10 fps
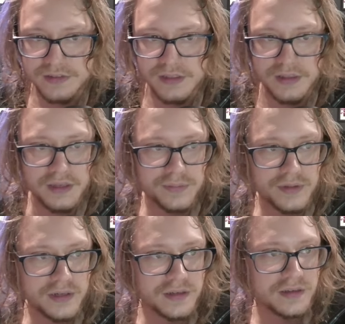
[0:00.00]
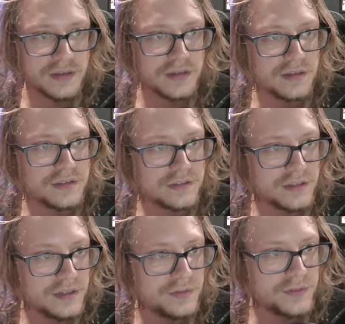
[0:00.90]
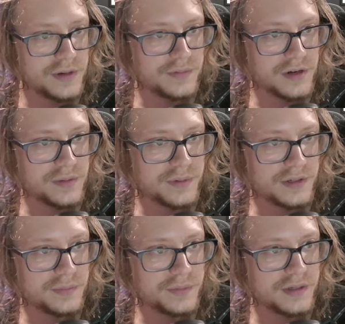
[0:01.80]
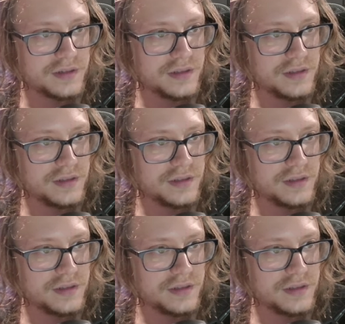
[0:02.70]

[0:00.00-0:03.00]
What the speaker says: I think I'm getting a slight frame drop here, but